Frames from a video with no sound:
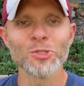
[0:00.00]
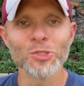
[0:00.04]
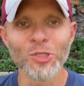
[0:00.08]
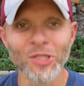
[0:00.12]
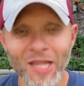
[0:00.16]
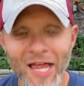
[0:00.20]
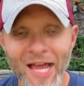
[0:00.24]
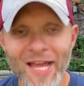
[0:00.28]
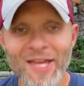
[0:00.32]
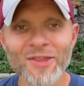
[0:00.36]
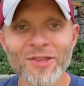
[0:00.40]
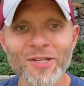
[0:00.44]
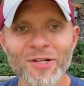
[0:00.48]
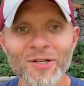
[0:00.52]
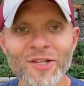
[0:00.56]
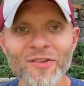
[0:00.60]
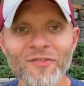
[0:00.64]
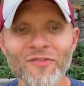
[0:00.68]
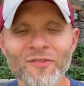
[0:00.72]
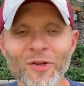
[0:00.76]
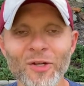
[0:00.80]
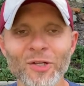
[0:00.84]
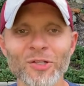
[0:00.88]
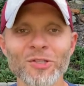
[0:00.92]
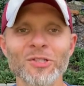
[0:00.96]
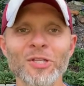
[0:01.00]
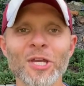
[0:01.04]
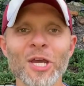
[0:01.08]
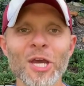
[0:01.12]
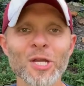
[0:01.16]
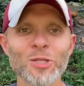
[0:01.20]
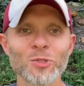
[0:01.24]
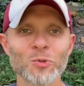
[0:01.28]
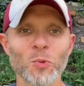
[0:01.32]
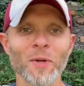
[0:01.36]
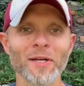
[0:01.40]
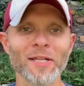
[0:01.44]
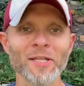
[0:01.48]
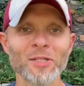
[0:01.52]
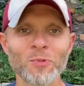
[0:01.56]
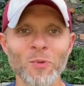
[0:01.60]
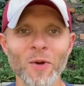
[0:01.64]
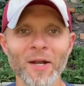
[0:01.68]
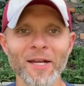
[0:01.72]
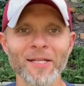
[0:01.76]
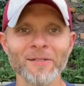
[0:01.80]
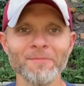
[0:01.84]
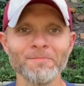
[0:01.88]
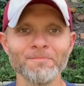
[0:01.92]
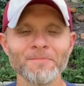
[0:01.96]
July 31st,
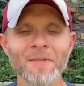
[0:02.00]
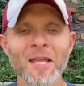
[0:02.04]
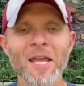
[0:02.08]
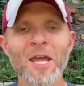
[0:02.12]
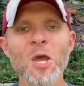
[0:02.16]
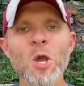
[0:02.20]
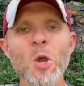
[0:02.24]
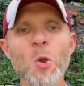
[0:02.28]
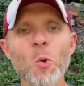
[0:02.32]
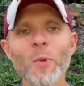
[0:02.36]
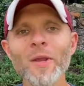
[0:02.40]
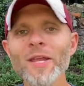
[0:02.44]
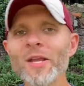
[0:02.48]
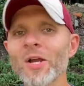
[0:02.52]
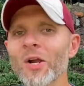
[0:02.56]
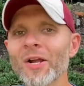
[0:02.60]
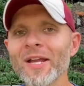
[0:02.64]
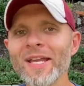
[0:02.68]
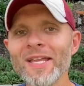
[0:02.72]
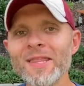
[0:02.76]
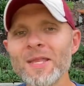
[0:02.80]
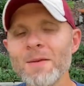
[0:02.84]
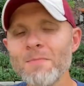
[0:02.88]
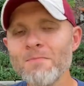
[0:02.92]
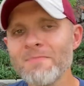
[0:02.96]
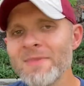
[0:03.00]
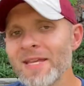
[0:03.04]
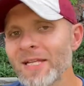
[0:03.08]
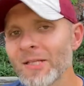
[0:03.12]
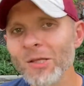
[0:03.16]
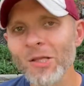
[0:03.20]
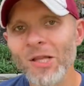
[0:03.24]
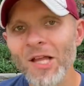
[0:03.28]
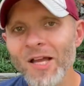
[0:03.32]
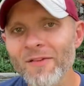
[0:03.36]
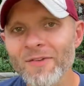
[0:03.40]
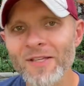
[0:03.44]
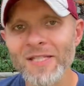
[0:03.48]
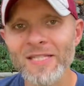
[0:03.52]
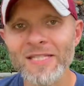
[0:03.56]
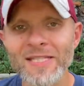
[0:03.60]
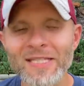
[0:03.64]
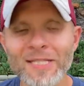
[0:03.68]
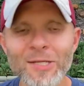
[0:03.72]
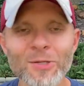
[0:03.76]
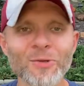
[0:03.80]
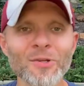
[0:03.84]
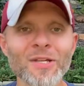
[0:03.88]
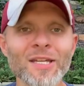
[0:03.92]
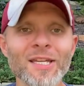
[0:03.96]
2020. We are in the middle of a
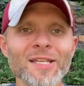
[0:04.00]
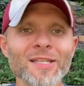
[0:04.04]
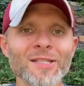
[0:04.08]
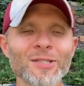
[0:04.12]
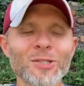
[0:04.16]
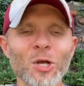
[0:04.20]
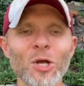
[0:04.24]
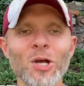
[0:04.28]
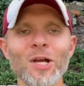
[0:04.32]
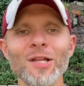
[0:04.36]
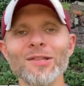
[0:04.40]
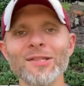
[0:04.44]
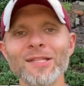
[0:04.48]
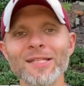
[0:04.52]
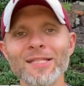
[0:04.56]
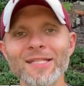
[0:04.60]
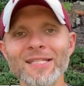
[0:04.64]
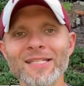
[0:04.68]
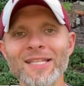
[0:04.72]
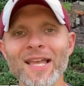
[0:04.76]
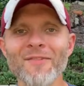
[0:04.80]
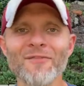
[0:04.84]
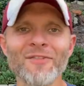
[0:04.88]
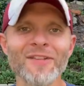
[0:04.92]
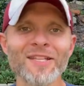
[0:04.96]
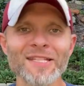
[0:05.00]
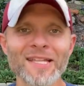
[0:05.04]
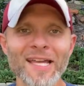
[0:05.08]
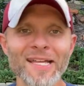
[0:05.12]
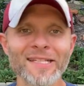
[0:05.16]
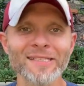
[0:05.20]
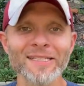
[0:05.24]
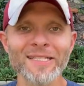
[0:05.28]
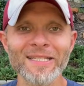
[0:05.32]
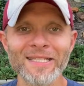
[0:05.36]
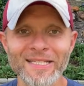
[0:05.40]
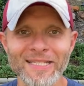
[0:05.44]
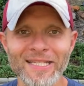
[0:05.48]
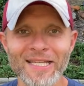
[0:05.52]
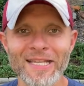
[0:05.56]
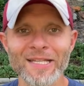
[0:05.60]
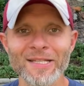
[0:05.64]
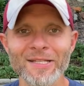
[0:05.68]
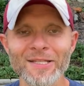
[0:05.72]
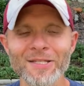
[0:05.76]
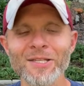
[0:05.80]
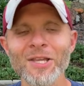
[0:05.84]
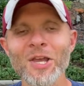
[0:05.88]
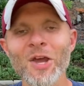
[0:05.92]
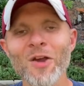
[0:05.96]
series on the 7 deadly
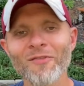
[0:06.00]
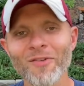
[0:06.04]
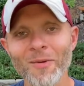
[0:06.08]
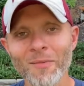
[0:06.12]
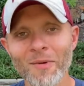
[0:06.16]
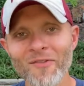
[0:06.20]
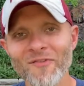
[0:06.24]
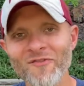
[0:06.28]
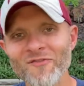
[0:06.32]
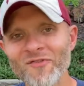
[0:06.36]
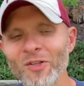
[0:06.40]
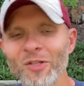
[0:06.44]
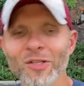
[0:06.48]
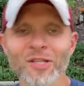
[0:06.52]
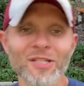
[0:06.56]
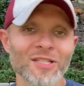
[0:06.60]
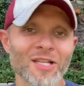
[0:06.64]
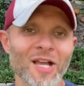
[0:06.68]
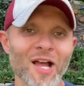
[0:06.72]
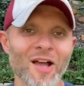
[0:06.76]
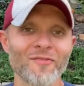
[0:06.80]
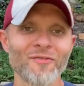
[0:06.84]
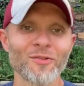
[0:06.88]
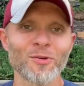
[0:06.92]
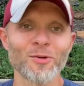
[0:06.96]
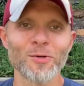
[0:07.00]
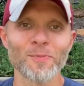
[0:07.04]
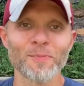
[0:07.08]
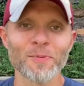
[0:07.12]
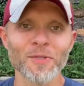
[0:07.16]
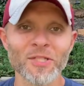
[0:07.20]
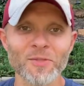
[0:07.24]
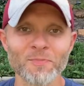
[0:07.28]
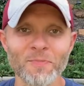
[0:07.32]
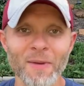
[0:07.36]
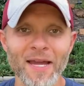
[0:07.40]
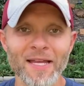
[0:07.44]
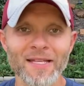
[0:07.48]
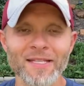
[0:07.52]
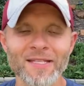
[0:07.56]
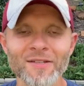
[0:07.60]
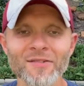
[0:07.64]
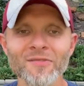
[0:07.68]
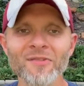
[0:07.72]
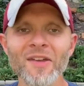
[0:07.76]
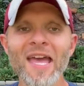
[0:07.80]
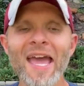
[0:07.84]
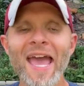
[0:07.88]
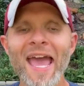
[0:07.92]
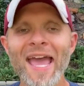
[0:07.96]
sins from a philosophical
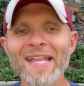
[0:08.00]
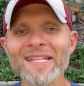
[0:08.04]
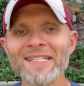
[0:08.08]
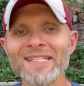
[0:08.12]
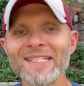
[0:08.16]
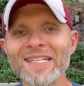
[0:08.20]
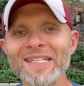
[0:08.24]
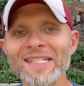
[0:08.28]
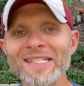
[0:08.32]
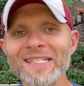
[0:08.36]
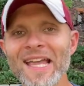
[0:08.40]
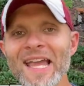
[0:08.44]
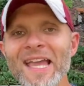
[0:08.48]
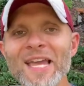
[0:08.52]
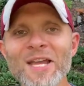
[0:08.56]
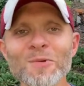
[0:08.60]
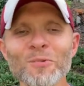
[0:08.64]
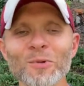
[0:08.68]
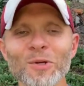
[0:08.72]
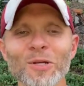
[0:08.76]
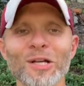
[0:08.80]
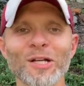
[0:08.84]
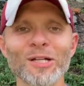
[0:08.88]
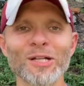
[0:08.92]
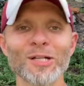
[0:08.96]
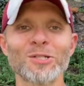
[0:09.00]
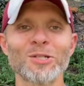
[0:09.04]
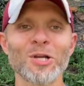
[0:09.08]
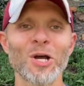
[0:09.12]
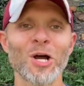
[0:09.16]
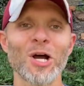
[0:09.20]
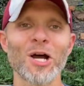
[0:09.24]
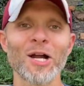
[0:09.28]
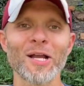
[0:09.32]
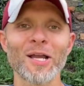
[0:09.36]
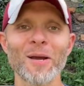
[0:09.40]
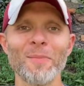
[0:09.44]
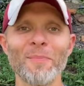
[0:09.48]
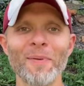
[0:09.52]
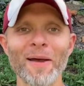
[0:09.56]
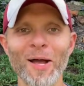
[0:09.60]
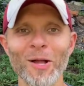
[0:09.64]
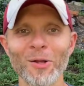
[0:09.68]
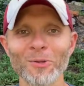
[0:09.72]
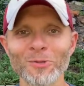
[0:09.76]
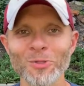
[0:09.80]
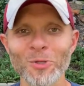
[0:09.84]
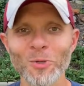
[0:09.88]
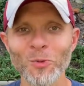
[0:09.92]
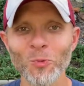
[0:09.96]
perspective, and today we're going to talk
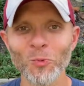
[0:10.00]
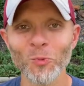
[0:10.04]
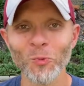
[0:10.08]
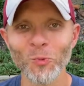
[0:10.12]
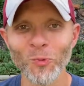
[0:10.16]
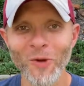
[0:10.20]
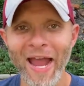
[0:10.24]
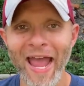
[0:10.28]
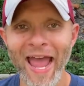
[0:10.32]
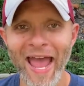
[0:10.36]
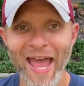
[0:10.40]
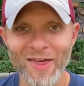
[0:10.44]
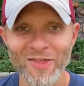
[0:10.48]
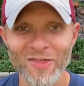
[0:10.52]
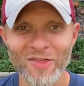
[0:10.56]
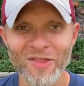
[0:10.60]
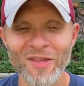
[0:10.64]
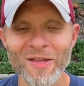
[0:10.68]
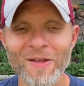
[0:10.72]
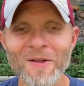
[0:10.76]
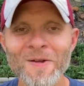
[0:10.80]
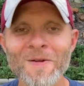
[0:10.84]
about wrath.